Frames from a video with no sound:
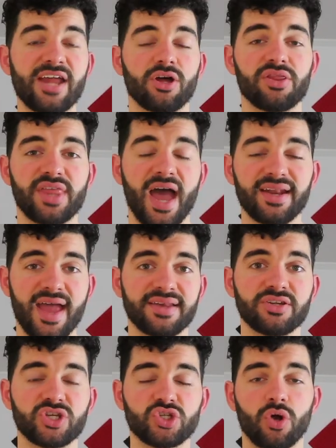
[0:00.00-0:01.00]
And on that
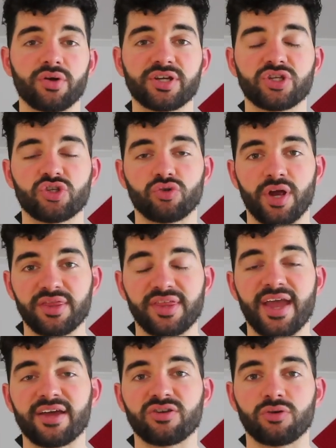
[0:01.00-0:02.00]
end, starting strength
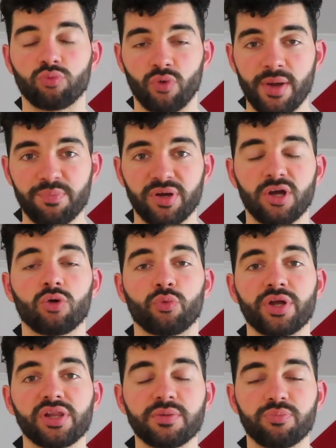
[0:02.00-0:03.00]
and rip
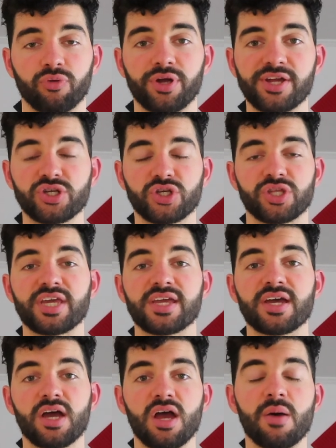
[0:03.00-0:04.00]
really preach
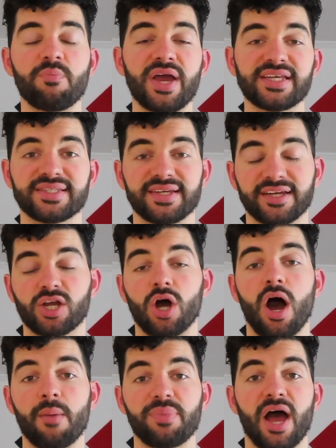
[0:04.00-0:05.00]
the basic
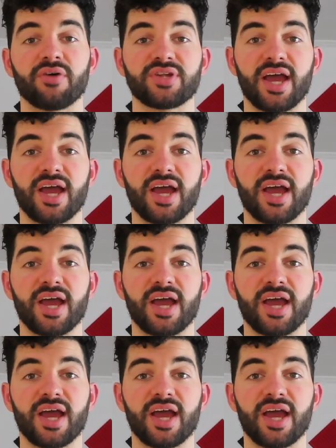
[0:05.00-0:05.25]
compound